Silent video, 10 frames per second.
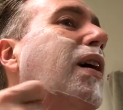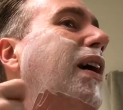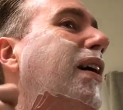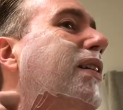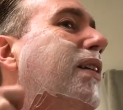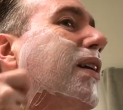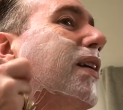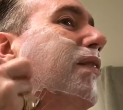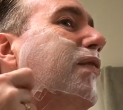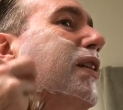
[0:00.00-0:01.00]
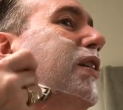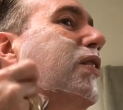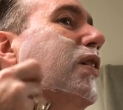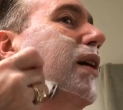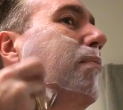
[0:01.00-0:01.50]
uh,
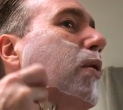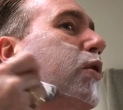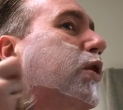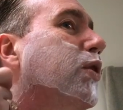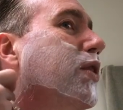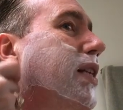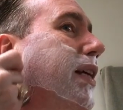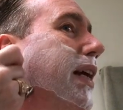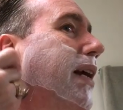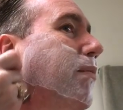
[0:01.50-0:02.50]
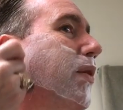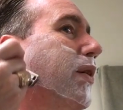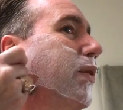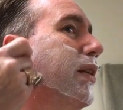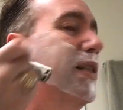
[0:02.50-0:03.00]
vintage uh, brochures that came with
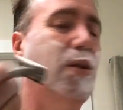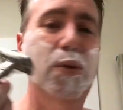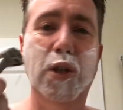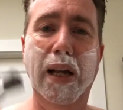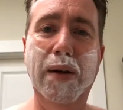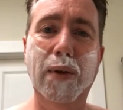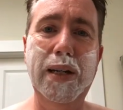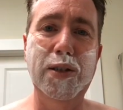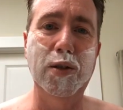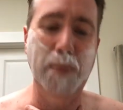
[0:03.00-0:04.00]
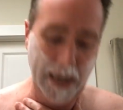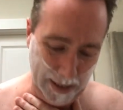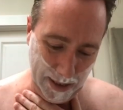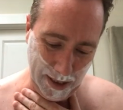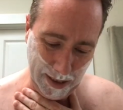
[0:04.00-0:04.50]
the, these old Gillette razors
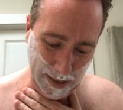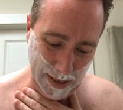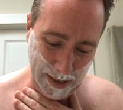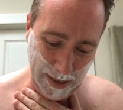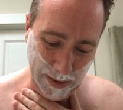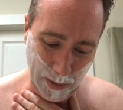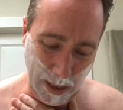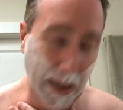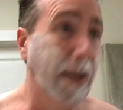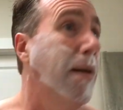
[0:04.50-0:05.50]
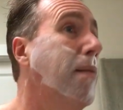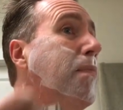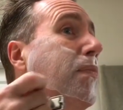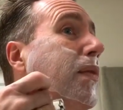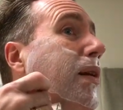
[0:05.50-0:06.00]
back in the '60s, and it was like,
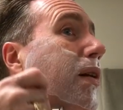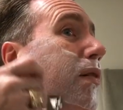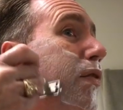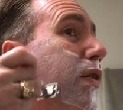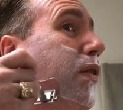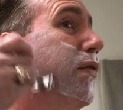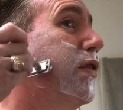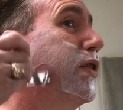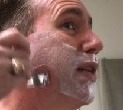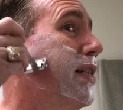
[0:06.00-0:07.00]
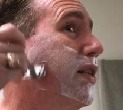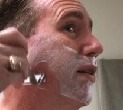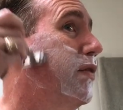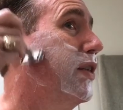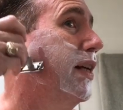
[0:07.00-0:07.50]
you know, for for
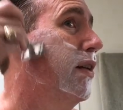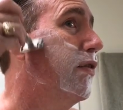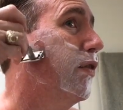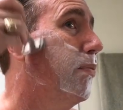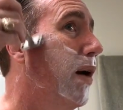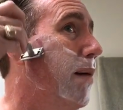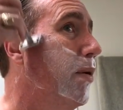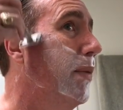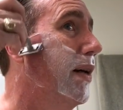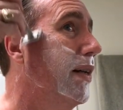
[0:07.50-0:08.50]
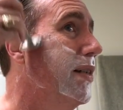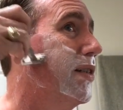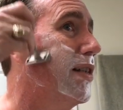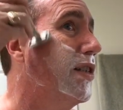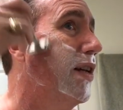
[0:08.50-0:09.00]
sensitive skin or for problem
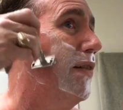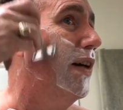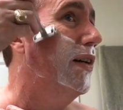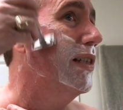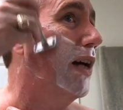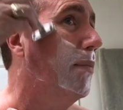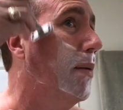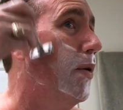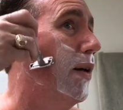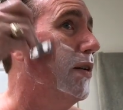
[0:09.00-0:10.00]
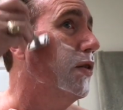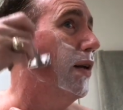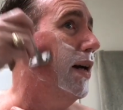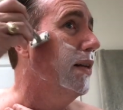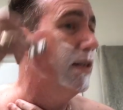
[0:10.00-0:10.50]
areas, sensitive areas like maybe around your
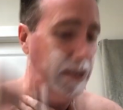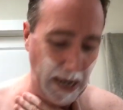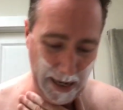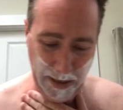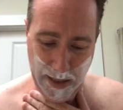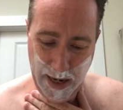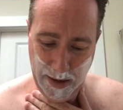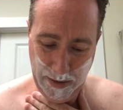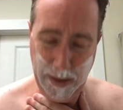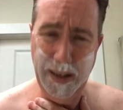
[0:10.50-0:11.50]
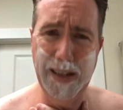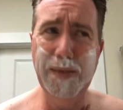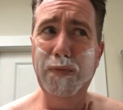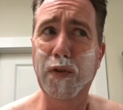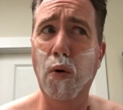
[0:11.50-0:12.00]
neck, then dial it down. I was like, of